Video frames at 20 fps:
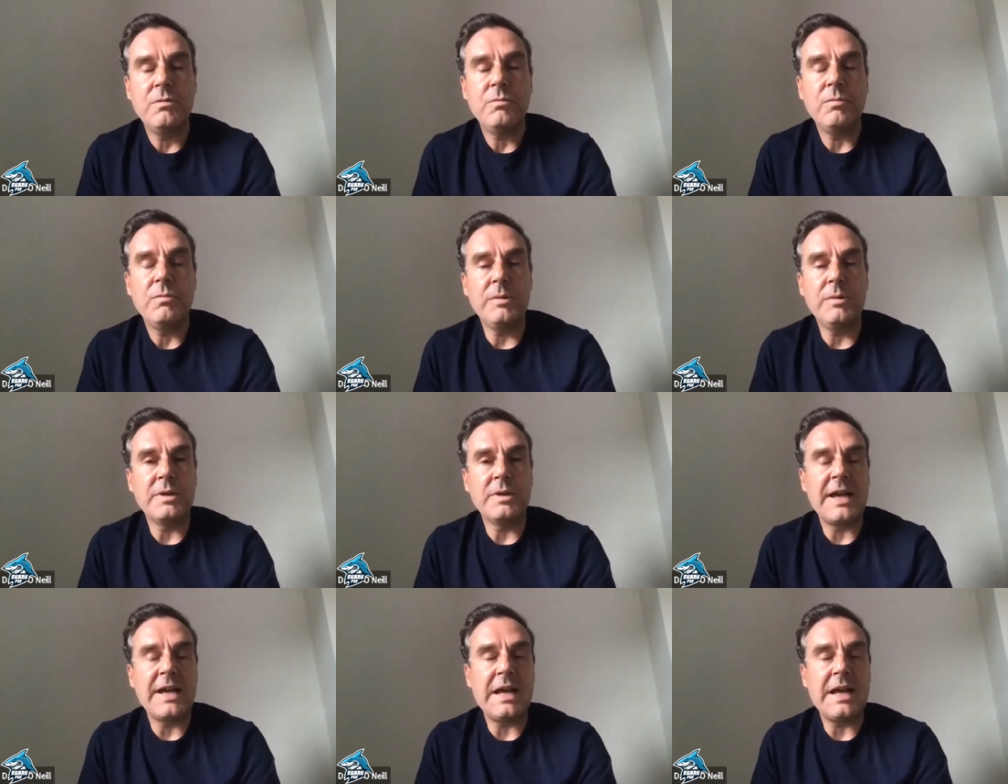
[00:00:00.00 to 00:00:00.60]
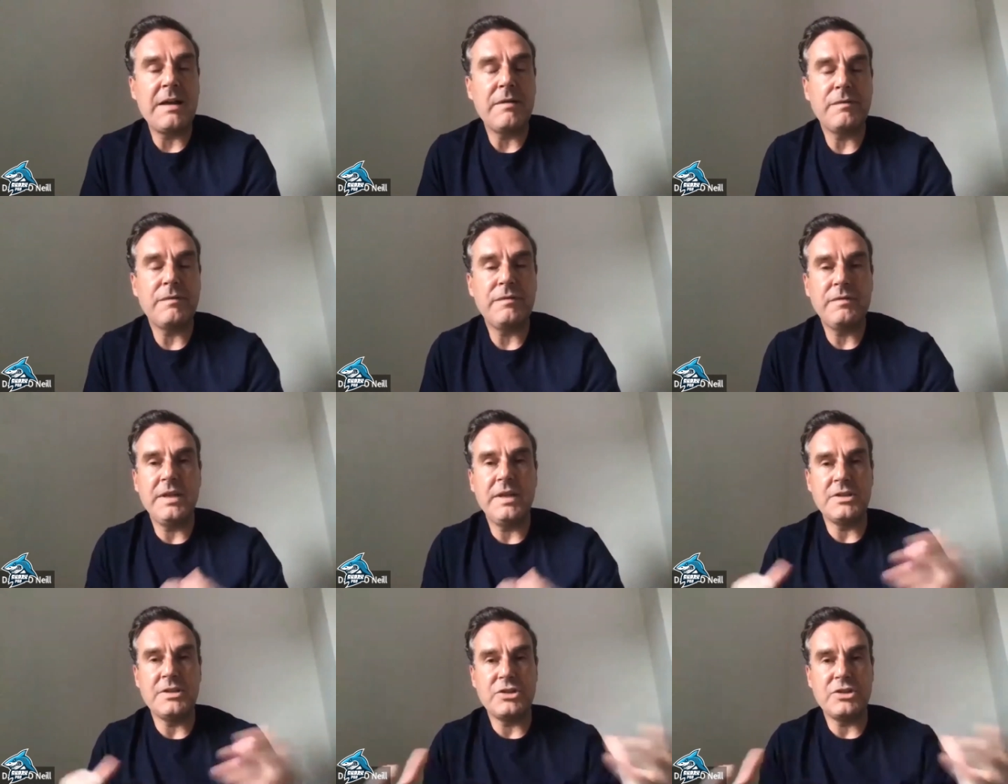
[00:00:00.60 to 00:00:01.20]
we would have
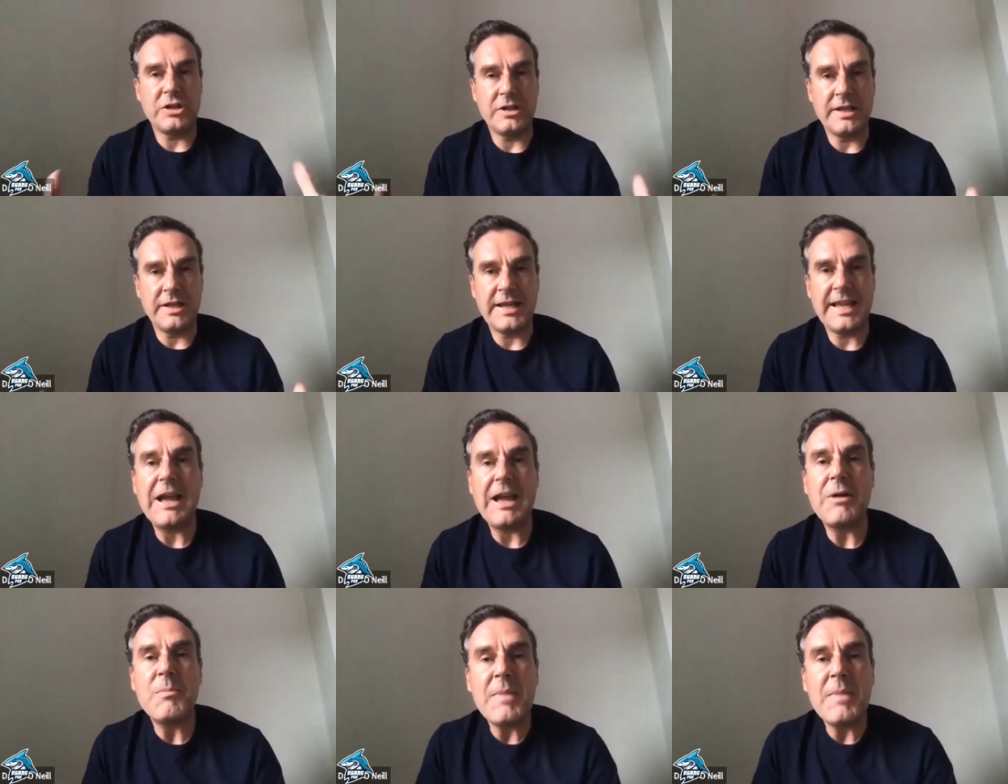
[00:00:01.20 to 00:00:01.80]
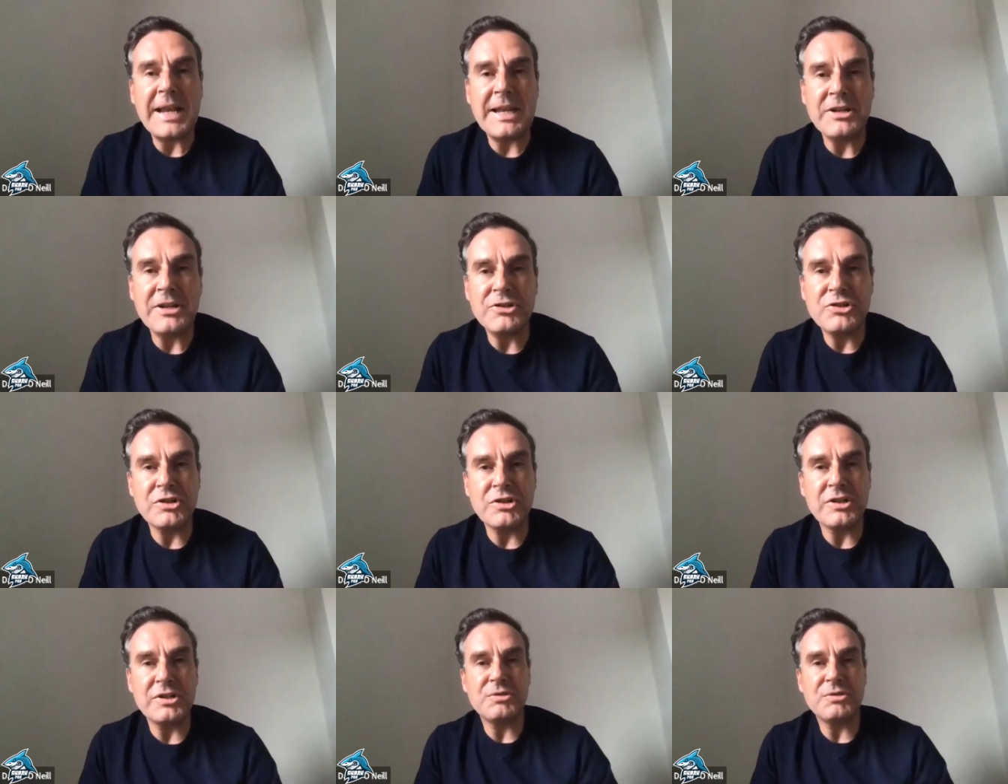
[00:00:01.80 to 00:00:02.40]
internal account
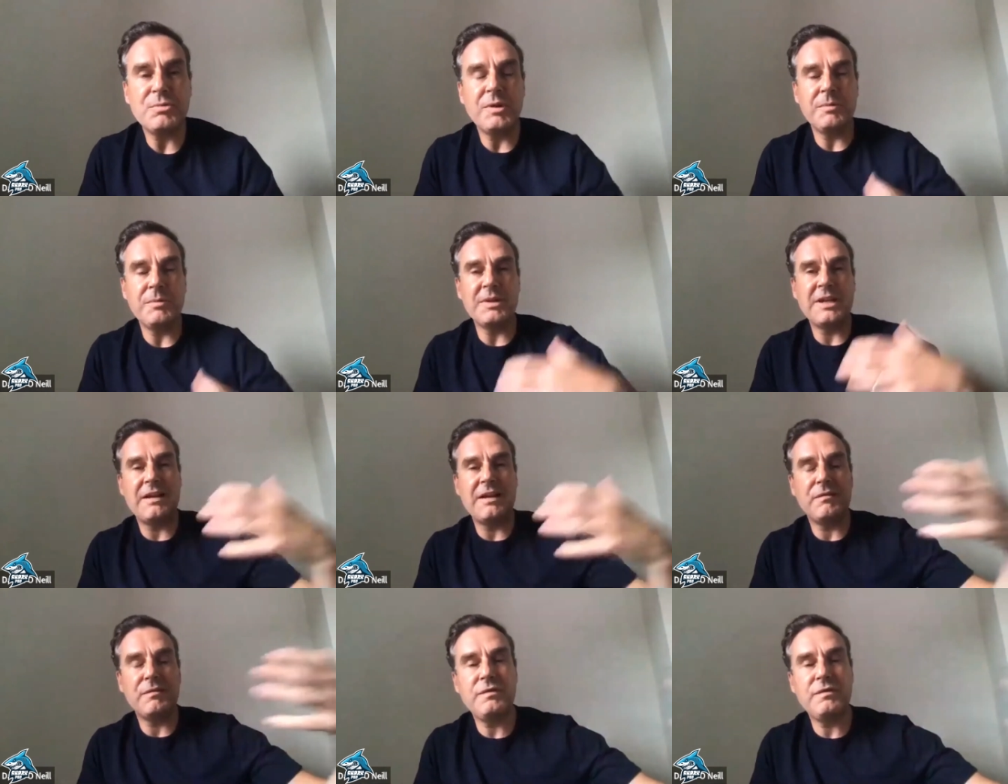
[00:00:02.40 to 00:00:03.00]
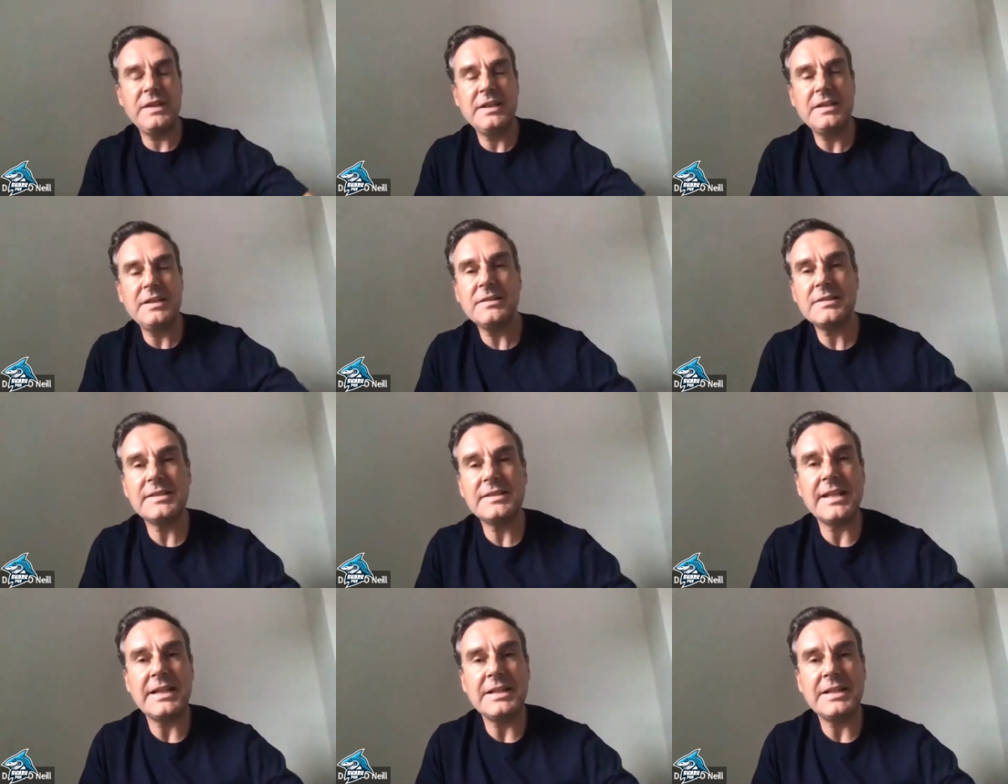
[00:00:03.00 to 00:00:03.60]
managers, we would have field
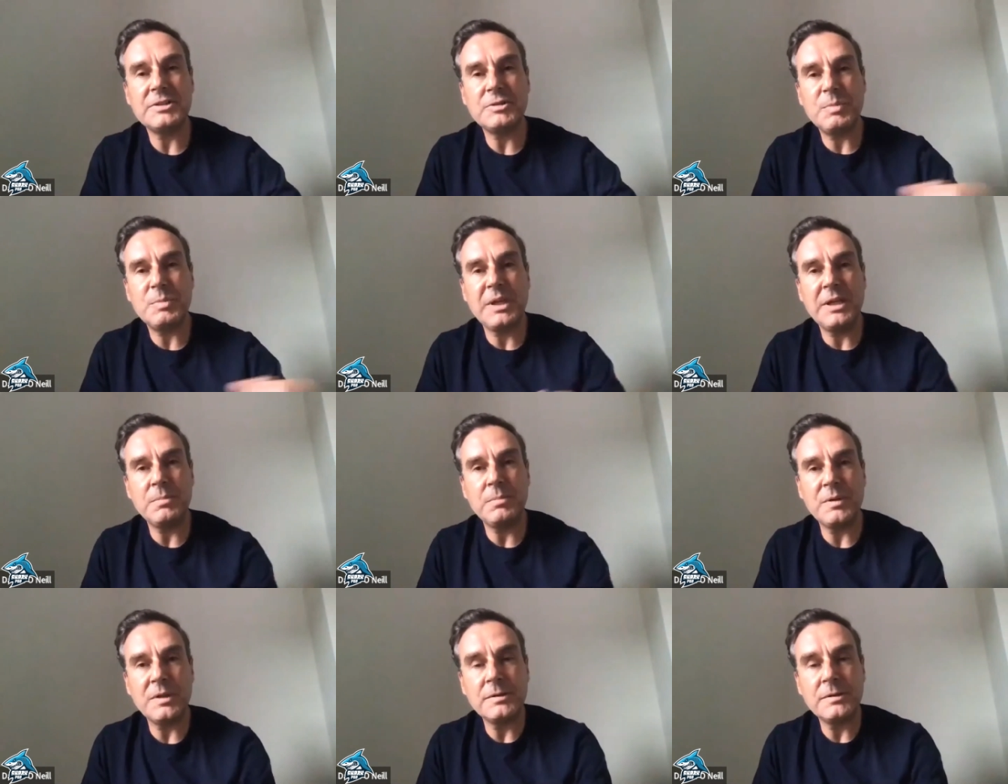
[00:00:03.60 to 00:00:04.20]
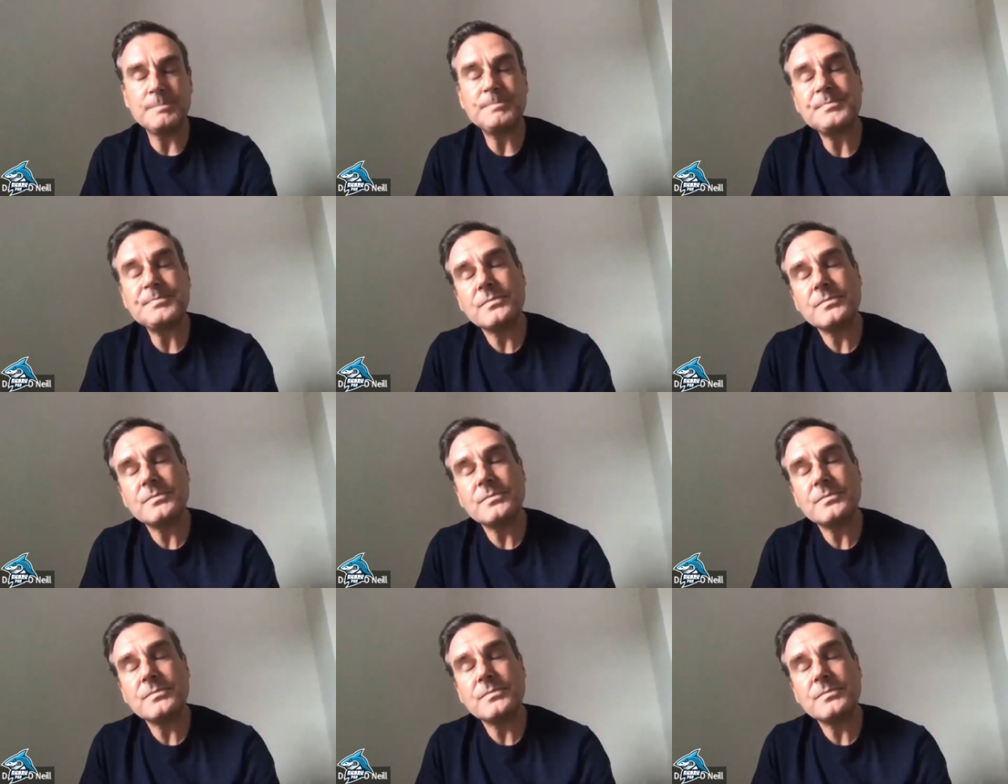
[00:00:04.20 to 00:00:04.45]
salespeople,